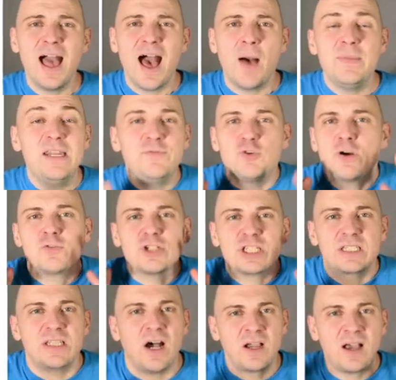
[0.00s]
I mean, if you're ever
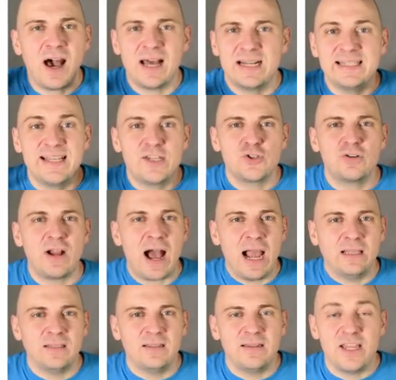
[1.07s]
stuck on a desert
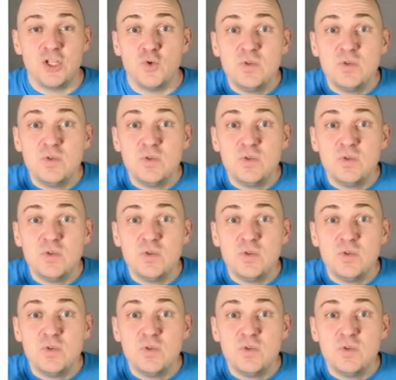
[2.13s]
island and